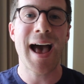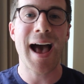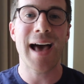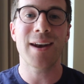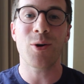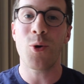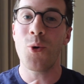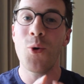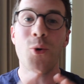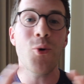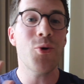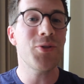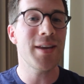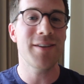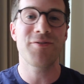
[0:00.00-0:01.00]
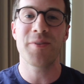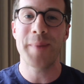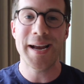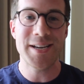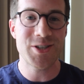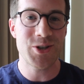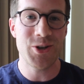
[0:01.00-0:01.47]
and all the
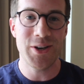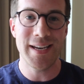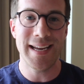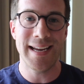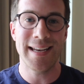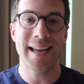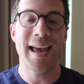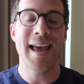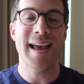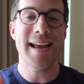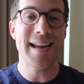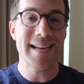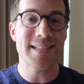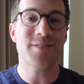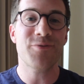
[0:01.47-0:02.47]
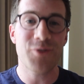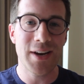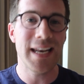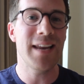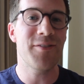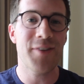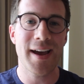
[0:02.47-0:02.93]
information you need is
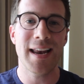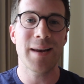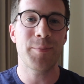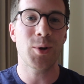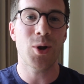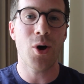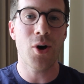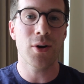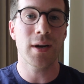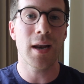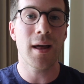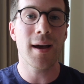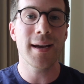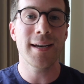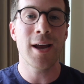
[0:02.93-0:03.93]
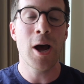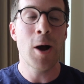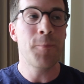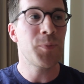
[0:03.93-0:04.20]
freely available online.